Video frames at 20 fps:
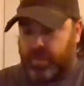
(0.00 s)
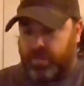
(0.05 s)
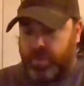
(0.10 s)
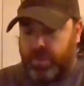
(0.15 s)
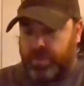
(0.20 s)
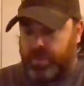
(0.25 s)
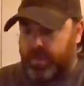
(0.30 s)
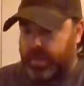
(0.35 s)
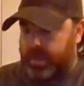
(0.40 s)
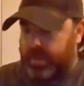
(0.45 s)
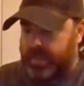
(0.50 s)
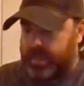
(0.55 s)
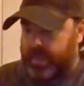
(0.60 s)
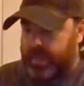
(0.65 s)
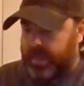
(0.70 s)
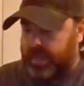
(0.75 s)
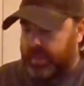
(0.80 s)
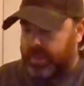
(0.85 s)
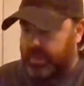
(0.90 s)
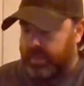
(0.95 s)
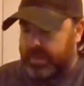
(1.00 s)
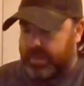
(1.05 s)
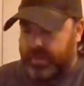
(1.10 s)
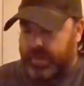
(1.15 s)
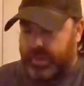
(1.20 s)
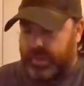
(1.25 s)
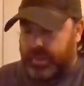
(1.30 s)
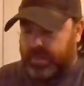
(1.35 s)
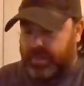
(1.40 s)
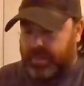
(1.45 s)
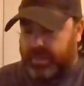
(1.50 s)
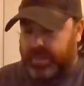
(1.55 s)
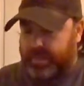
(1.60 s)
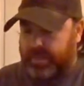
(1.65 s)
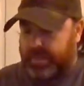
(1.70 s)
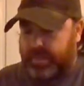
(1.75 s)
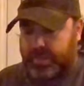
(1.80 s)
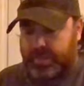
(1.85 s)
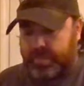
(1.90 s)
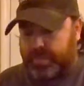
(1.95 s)
One false tile, and
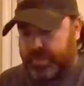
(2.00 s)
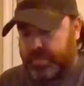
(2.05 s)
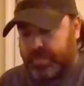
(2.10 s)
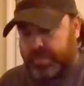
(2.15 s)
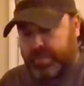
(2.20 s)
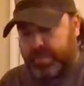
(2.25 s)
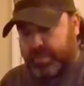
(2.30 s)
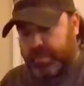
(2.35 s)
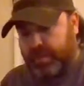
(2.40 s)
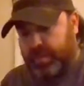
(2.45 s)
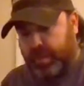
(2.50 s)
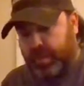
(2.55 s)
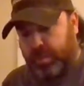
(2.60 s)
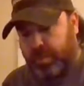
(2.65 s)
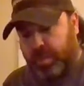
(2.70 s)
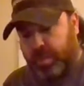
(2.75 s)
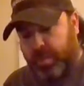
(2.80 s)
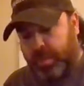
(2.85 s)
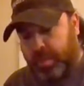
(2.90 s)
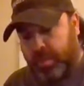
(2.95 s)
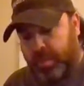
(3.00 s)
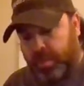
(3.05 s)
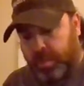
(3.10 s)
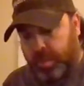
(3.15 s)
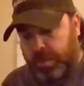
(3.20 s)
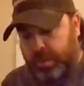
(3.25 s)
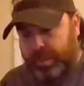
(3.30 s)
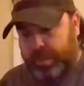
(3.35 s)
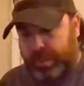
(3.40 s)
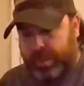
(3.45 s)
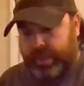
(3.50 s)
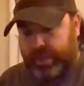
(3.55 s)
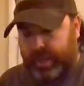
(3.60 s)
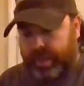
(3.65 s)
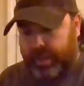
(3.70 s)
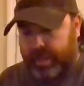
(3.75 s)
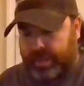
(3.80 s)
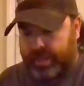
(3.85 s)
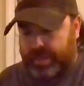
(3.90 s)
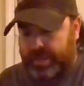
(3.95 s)
you throw the whole world into
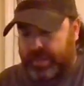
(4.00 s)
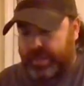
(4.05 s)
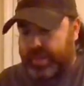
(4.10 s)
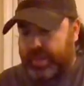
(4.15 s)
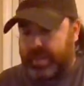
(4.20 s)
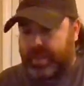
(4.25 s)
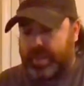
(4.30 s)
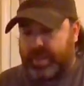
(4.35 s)
chaos.